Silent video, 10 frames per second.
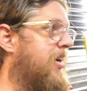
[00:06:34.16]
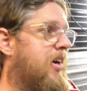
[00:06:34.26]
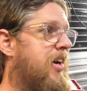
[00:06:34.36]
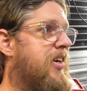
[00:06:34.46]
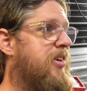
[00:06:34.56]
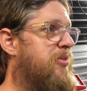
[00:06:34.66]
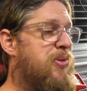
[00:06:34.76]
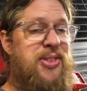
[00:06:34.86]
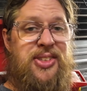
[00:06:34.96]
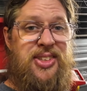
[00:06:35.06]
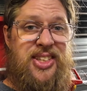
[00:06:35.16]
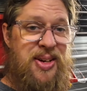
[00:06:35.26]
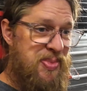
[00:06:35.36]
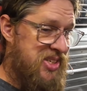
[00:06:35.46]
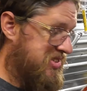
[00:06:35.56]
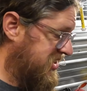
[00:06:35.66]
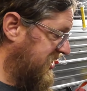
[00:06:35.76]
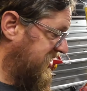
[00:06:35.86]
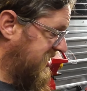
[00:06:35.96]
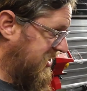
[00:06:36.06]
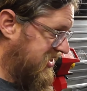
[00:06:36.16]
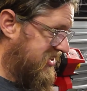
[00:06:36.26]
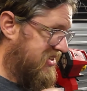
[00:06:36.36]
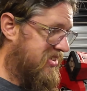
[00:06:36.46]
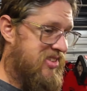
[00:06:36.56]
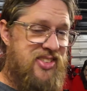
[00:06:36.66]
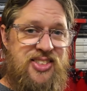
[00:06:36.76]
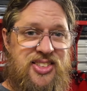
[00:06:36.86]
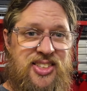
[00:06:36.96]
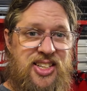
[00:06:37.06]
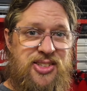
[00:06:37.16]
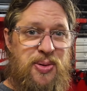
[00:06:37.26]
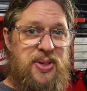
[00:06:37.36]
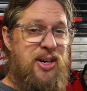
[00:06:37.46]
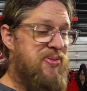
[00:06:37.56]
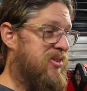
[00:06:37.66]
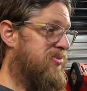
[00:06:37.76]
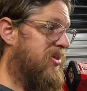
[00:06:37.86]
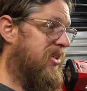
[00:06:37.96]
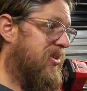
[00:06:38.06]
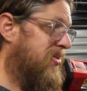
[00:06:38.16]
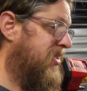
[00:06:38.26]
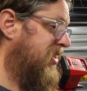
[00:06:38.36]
And unfortunately, that means that that's all we got for this video.